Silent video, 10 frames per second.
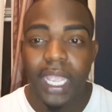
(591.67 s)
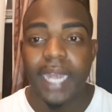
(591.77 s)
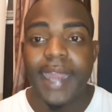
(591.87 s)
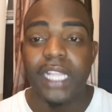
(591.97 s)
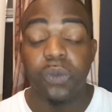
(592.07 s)

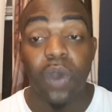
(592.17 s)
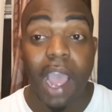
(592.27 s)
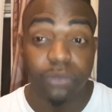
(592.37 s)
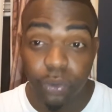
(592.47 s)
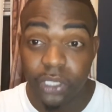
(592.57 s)
And that's why
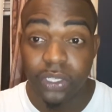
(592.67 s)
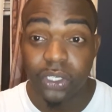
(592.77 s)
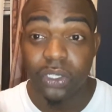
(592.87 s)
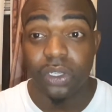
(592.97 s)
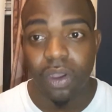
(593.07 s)
I'm 26
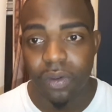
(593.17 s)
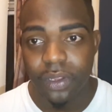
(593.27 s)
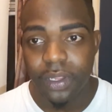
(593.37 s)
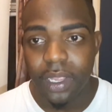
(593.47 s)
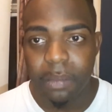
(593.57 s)
years old,
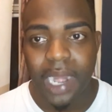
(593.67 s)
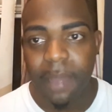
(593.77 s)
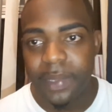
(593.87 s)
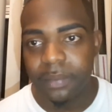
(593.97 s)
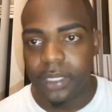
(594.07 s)
but
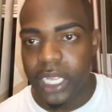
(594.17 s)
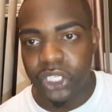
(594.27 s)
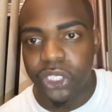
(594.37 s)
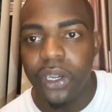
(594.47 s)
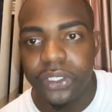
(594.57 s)
I've been in
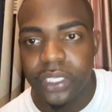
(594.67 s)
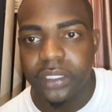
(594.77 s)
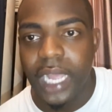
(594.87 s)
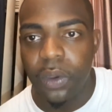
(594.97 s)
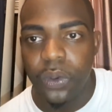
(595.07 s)
church
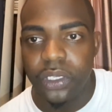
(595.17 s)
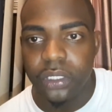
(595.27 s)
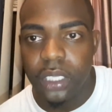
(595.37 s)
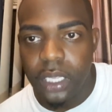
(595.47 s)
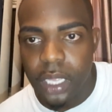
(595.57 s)
since I was,